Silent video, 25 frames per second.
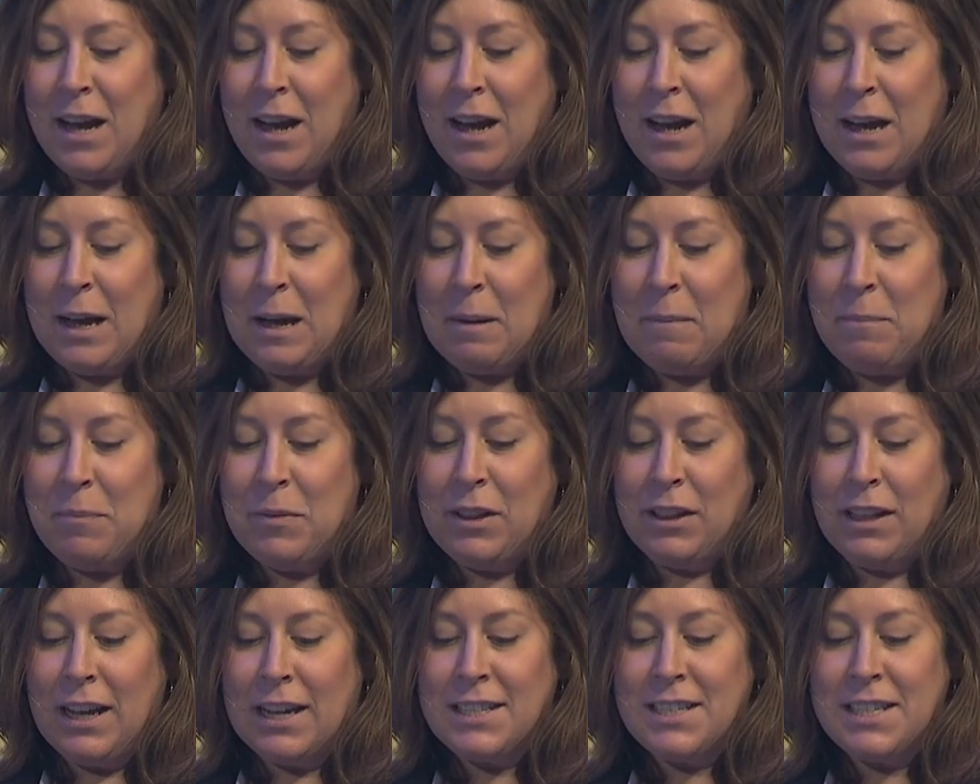
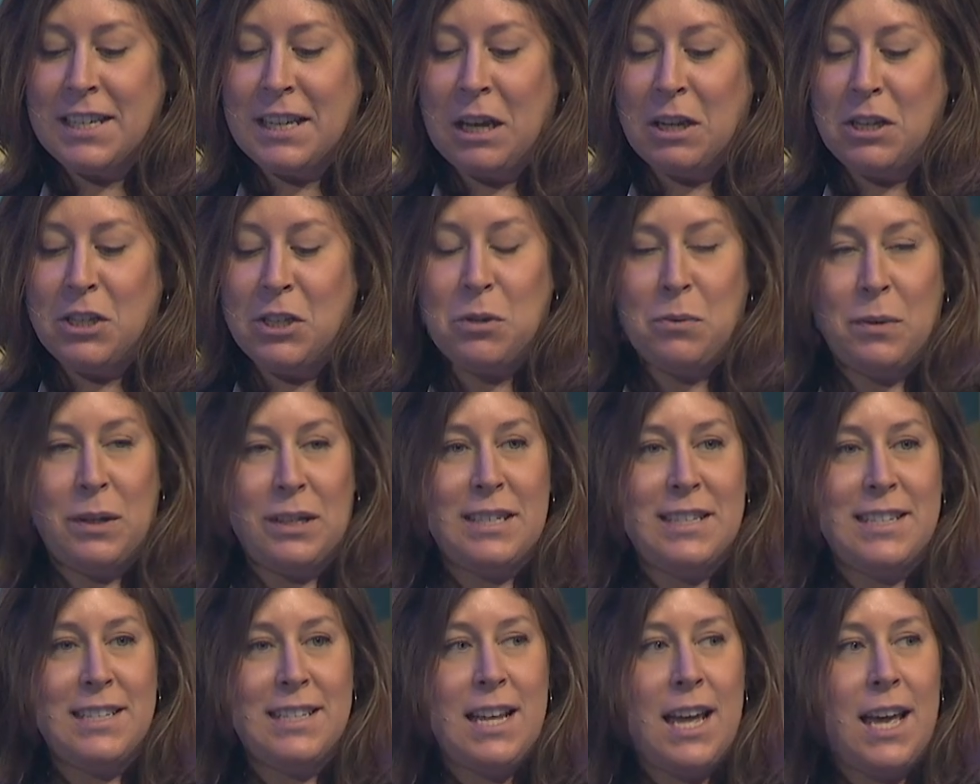the last thing I do want
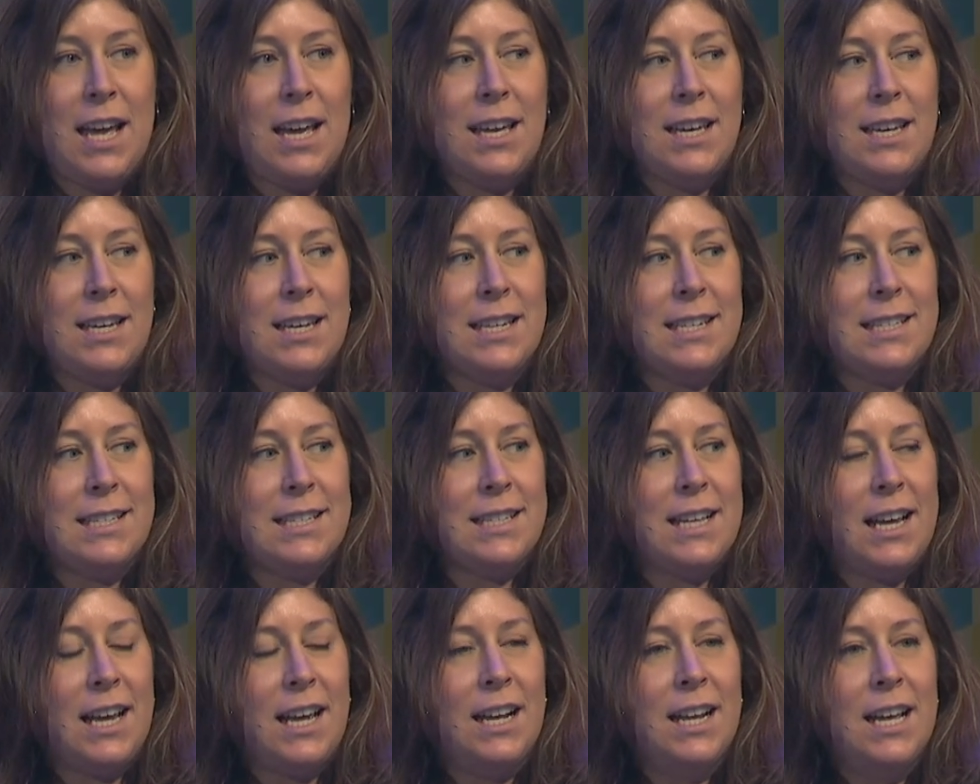to say is
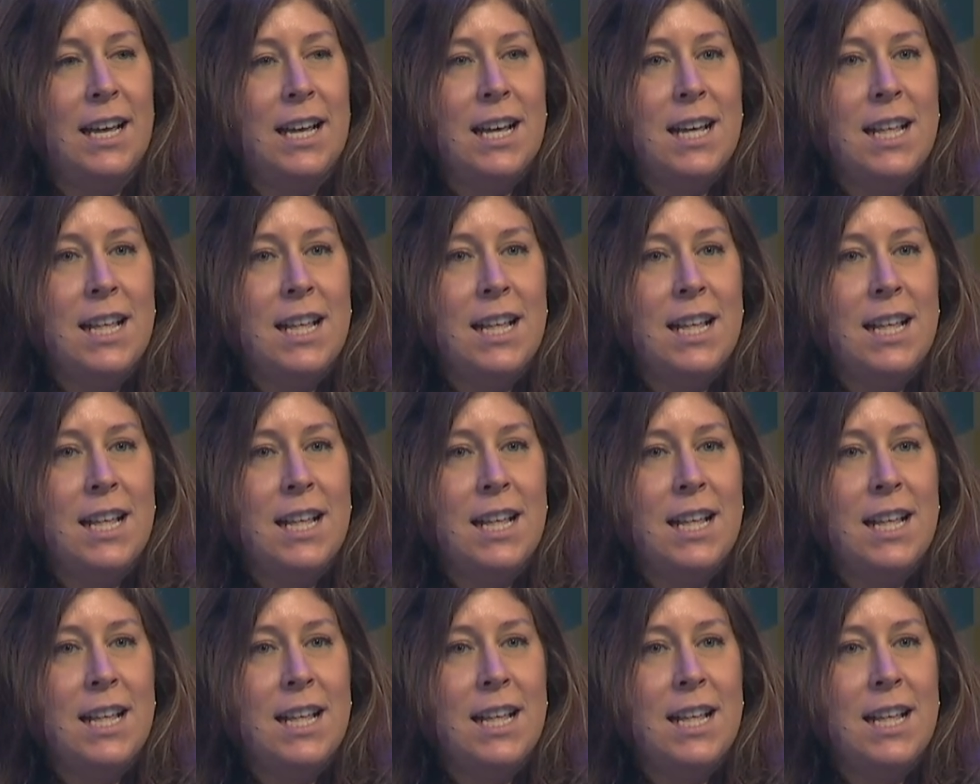that